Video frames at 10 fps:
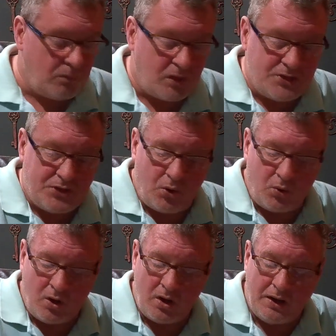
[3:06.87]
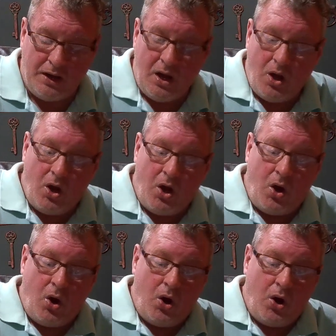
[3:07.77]
So
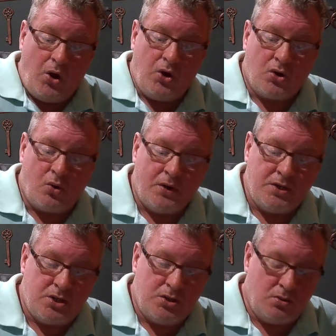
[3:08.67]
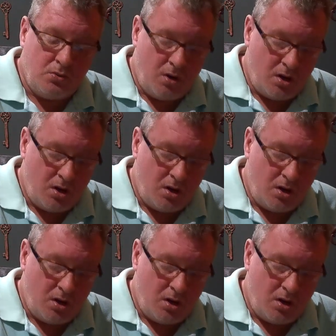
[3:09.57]
you're going to